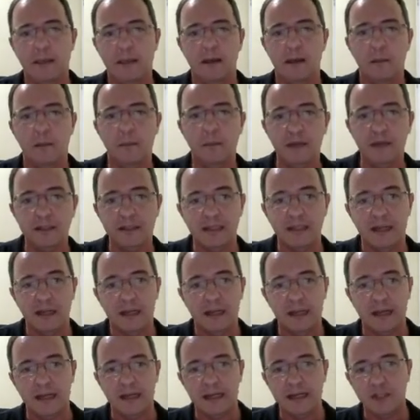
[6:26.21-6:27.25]
But
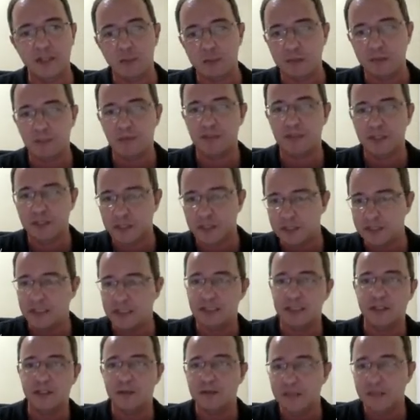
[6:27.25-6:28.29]
superposition is
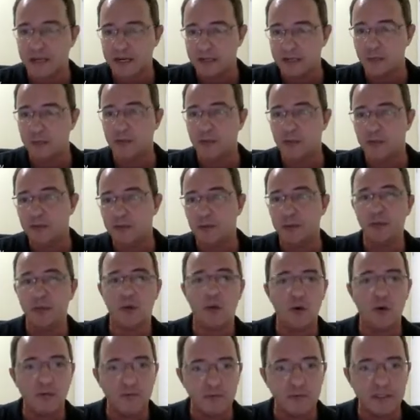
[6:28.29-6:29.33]
still there. We could
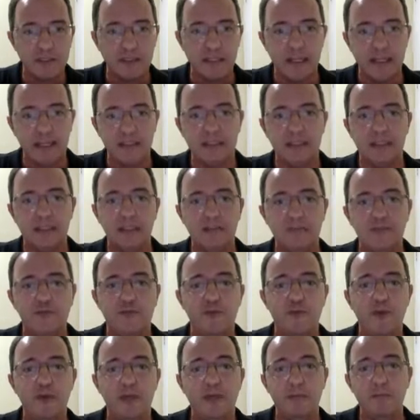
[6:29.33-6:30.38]
recover that if
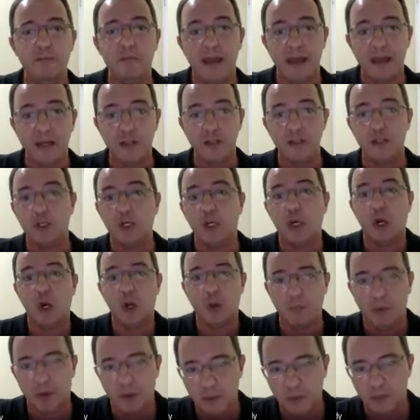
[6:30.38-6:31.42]
we measure
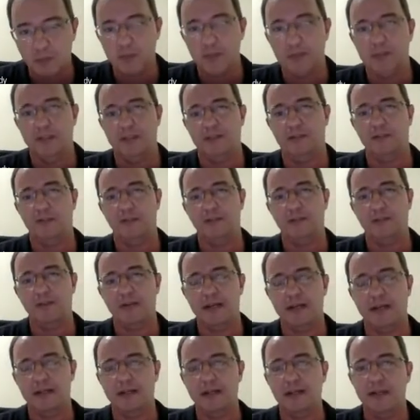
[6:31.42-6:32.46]
global operators,
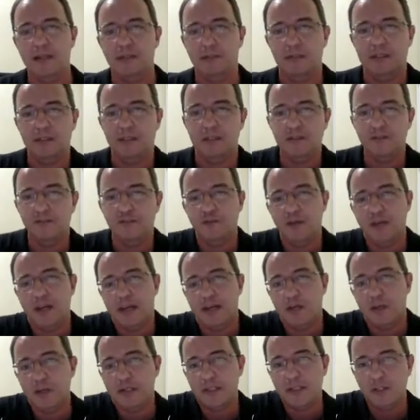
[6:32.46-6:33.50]
right? But if we
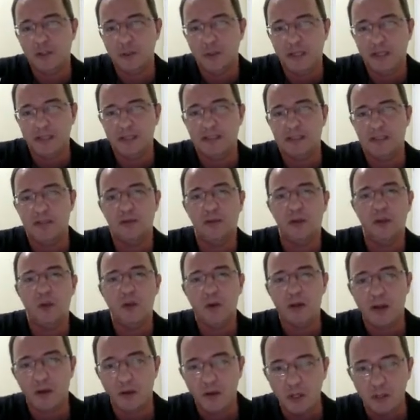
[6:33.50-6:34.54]
are restricted to
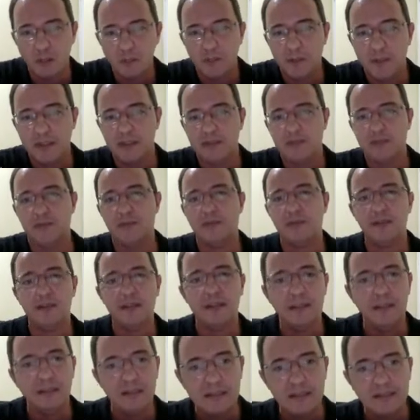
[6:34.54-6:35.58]
local operators,
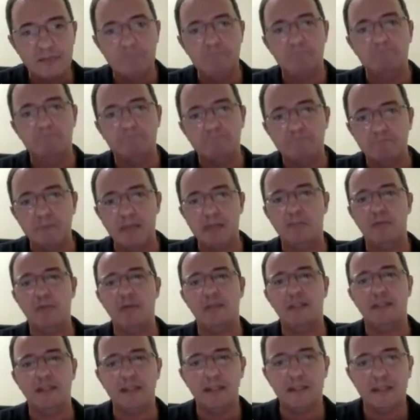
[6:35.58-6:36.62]
memory
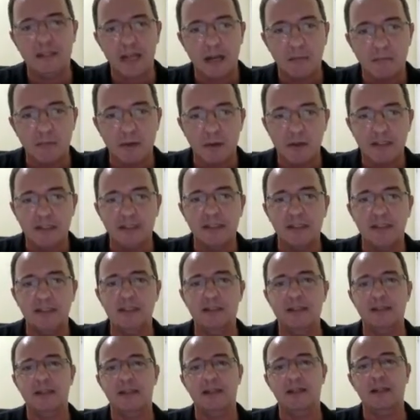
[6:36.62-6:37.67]
is
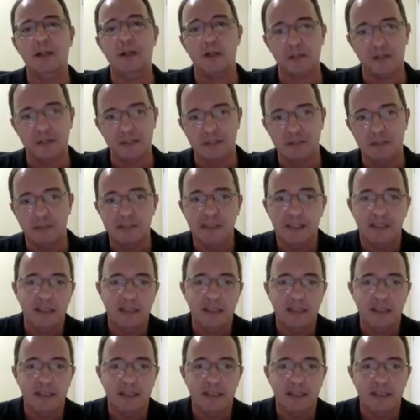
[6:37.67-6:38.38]
apparently lost. But